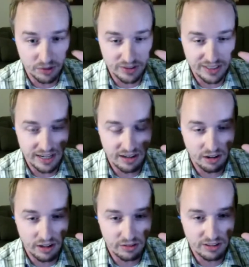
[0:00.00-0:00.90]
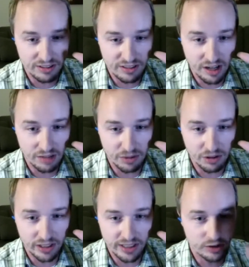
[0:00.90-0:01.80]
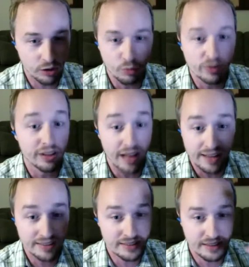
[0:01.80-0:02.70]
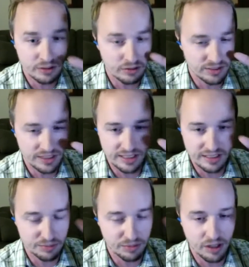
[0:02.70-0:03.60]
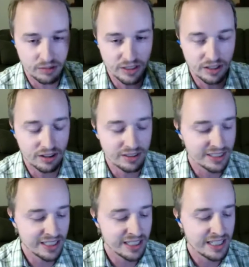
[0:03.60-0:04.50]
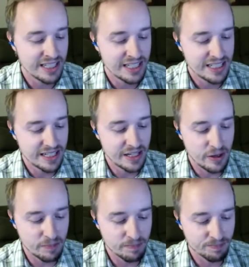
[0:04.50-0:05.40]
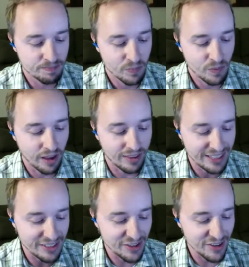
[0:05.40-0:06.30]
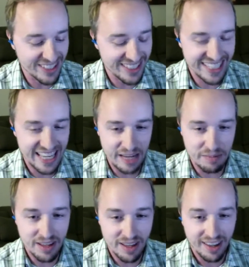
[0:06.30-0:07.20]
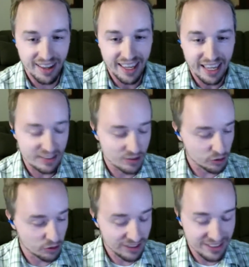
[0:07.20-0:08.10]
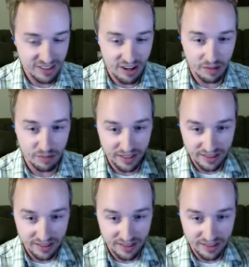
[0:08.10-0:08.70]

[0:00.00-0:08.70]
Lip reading: it in or out, non-blurry. So with glasses, I don't see it as a problem at all. And then you go into the game, and so you're in this cockpit.